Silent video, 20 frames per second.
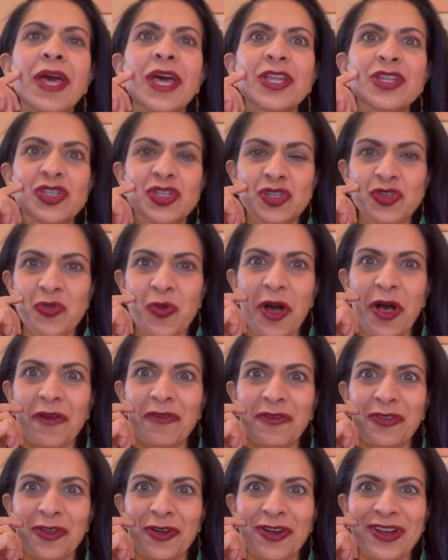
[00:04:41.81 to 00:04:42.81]
to
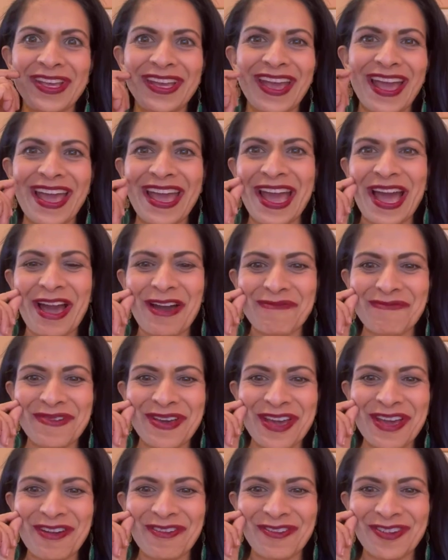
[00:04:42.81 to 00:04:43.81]
12:30 a.m.
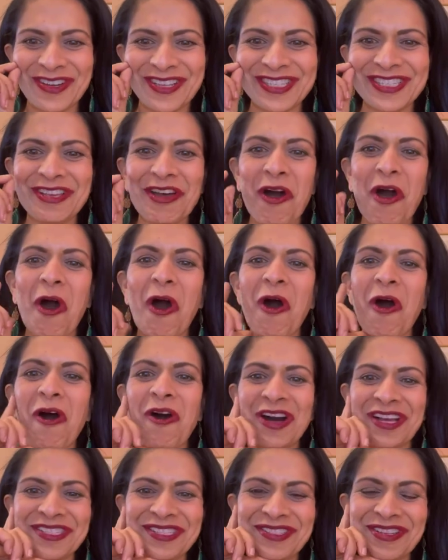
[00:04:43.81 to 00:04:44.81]
It was
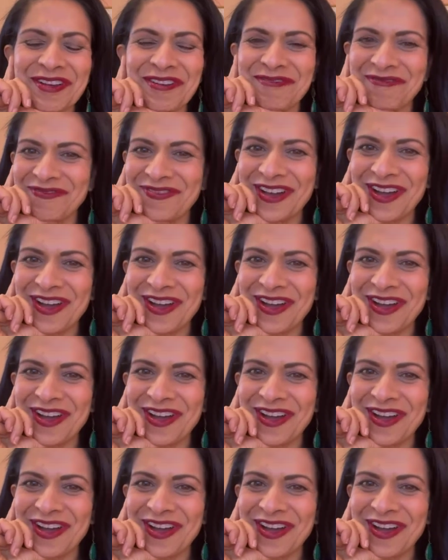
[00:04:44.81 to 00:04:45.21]
awesome.